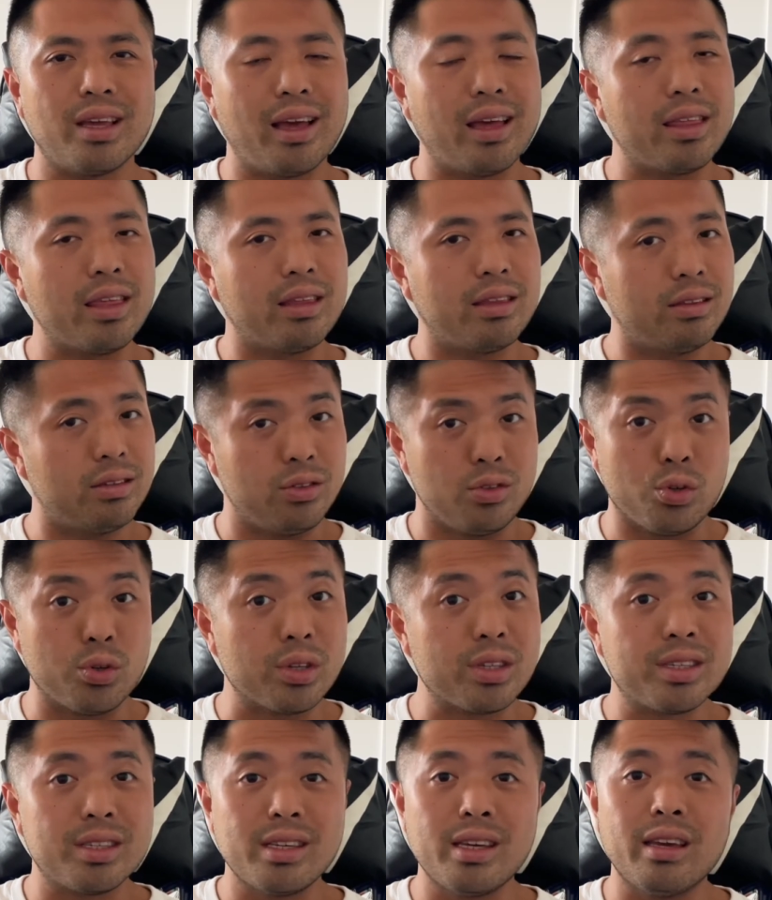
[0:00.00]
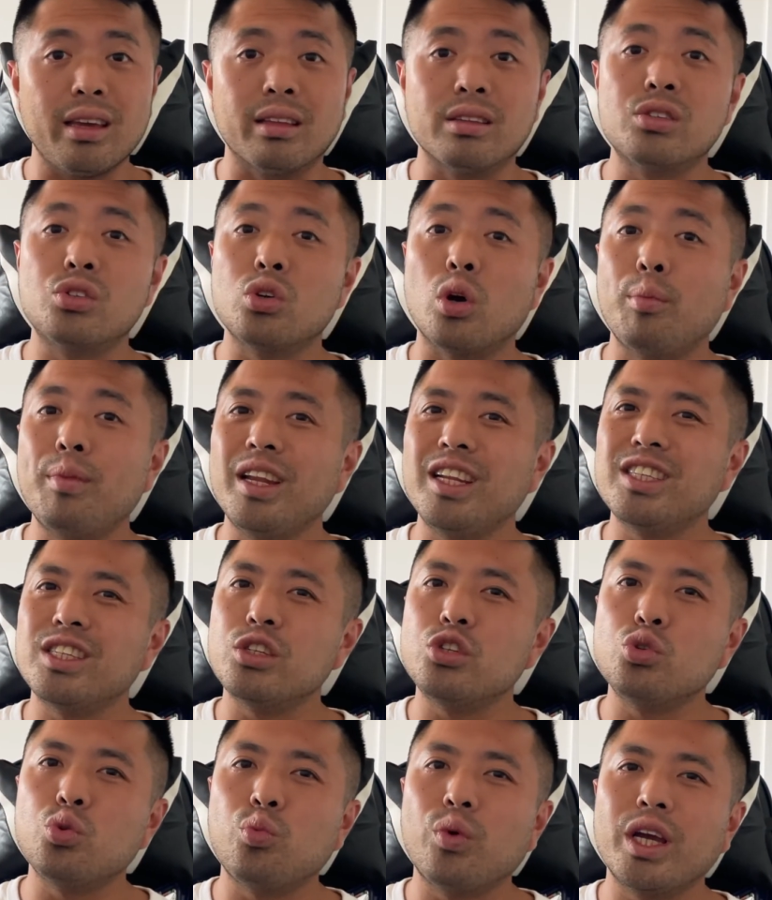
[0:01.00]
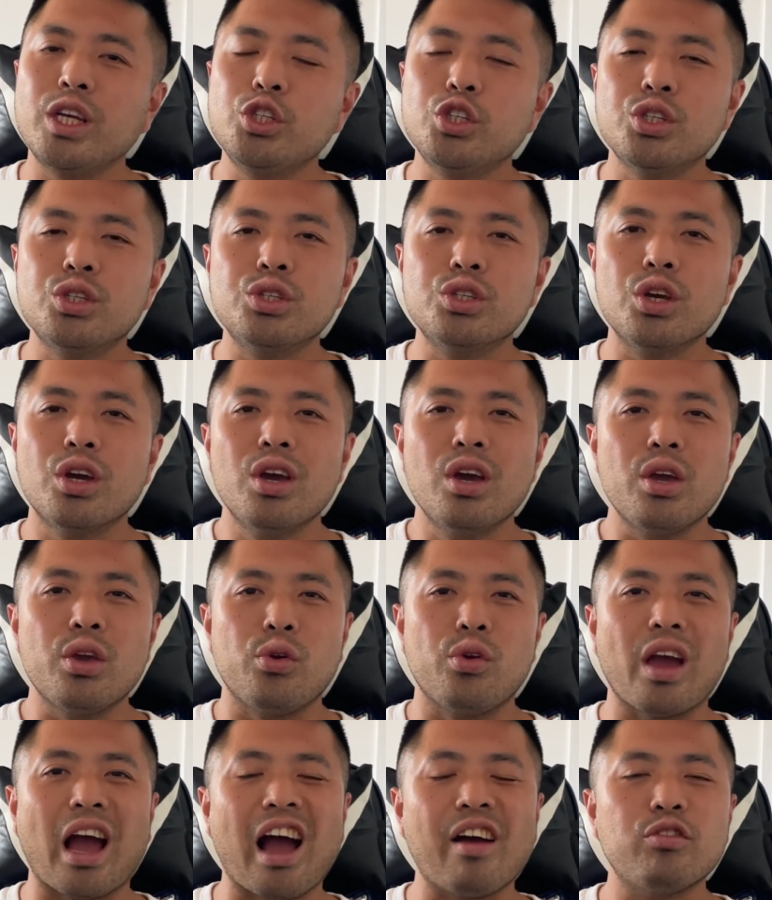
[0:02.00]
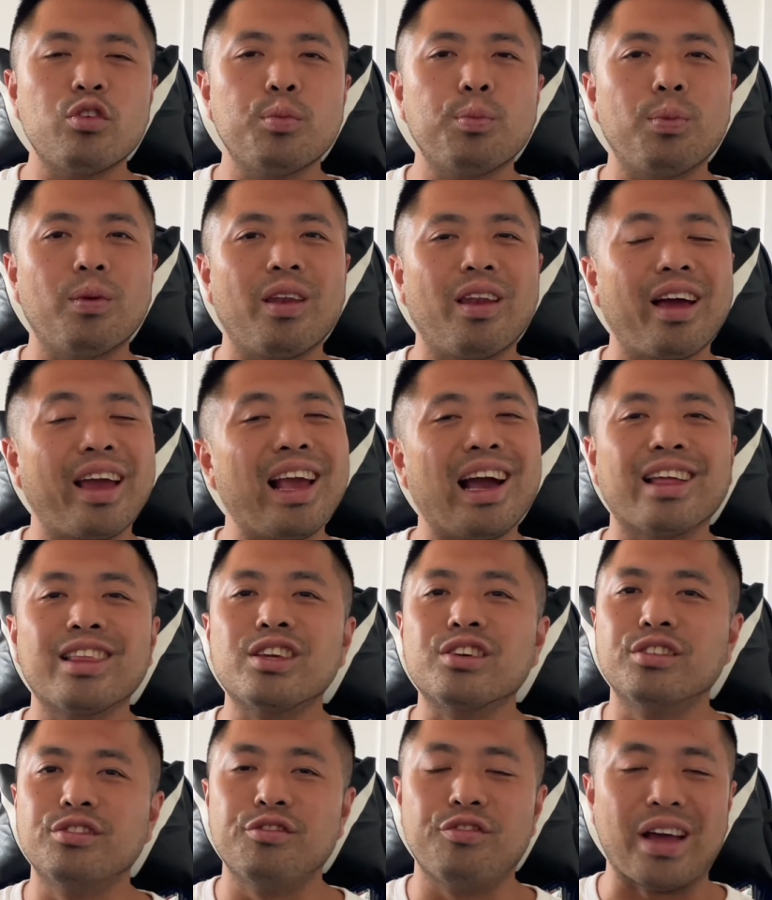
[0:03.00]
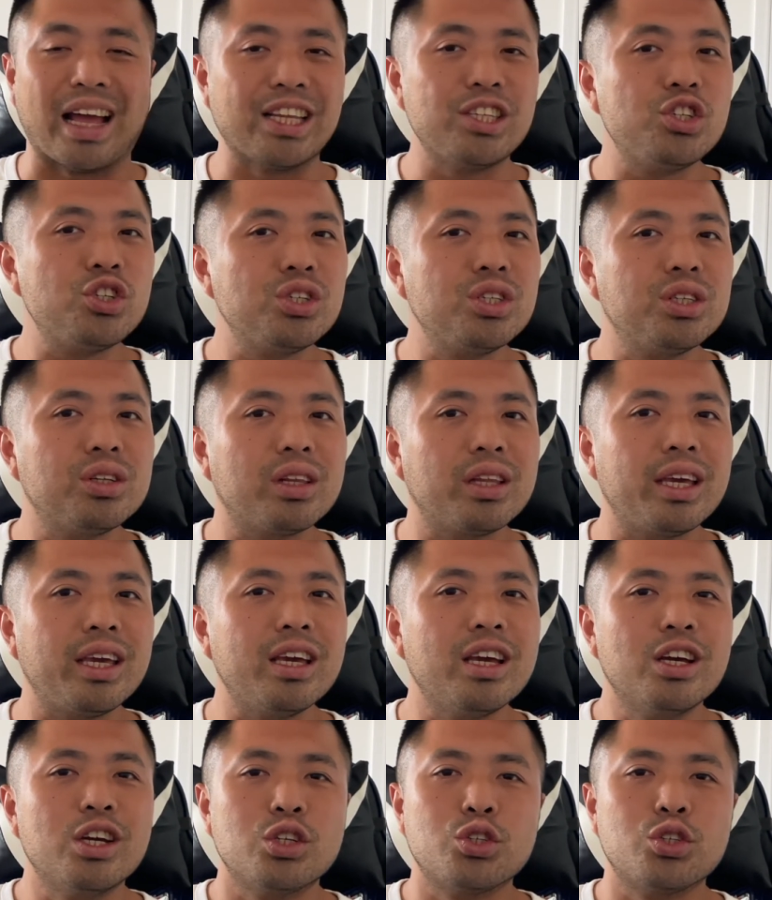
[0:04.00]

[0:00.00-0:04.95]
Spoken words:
and you can see in so many situations you have to play unconventionally,